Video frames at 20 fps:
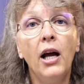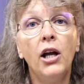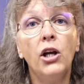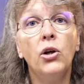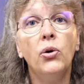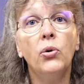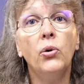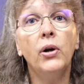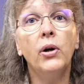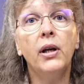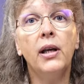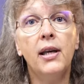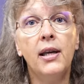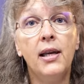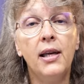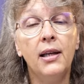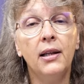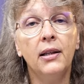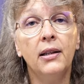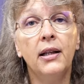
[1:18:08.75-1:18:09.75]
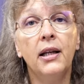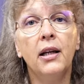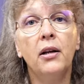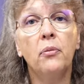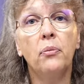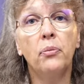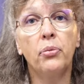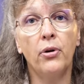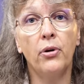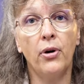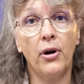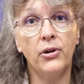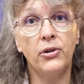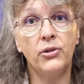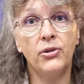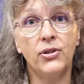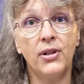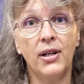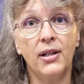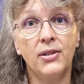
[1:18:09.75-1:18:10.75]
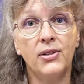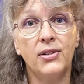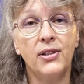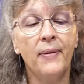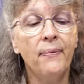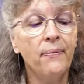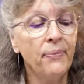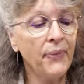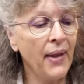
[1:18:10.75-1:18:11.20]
your healing process.